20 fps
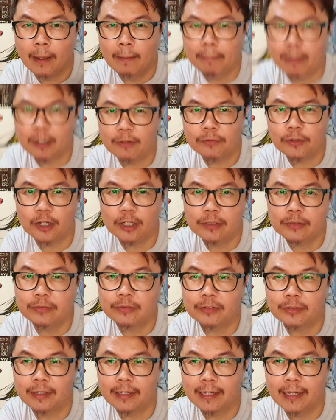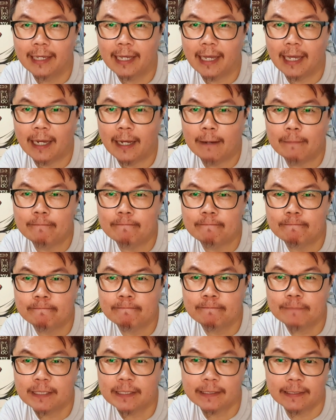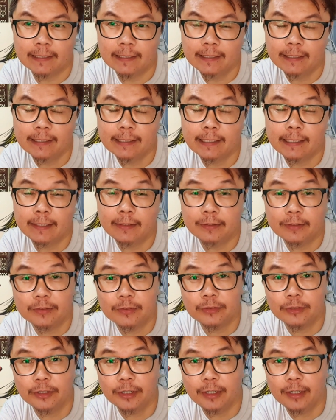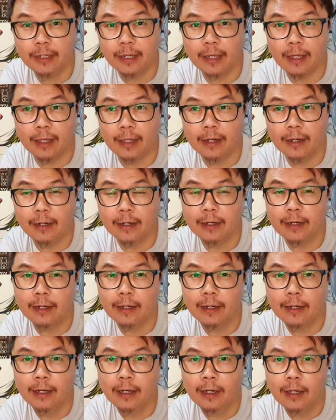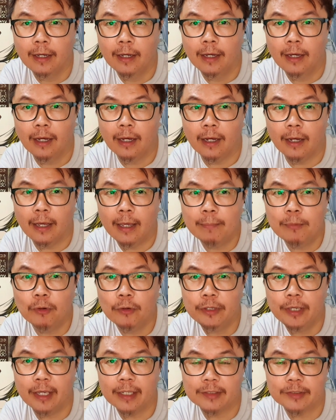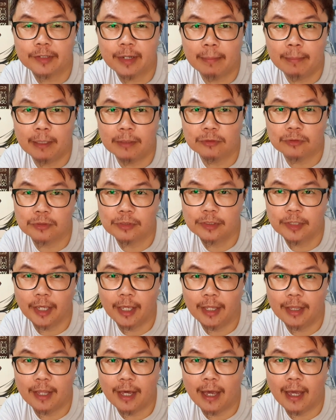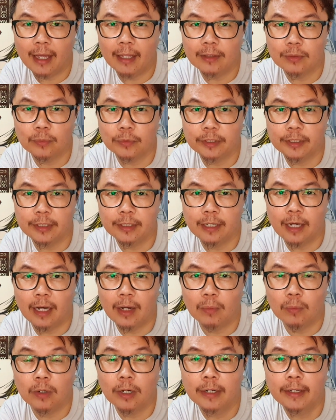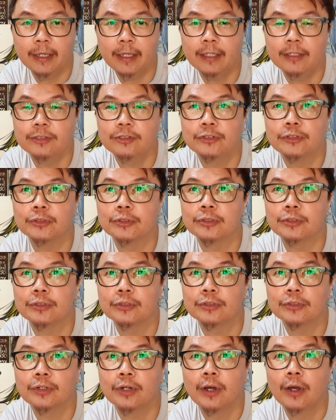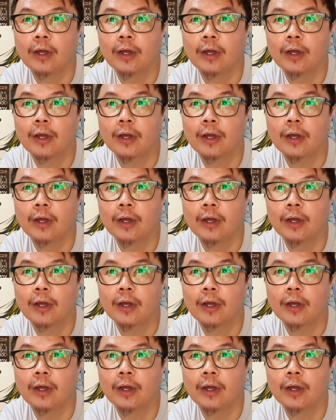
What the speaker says: But of course, just earlier this year, and MOE has come out to say that we are working to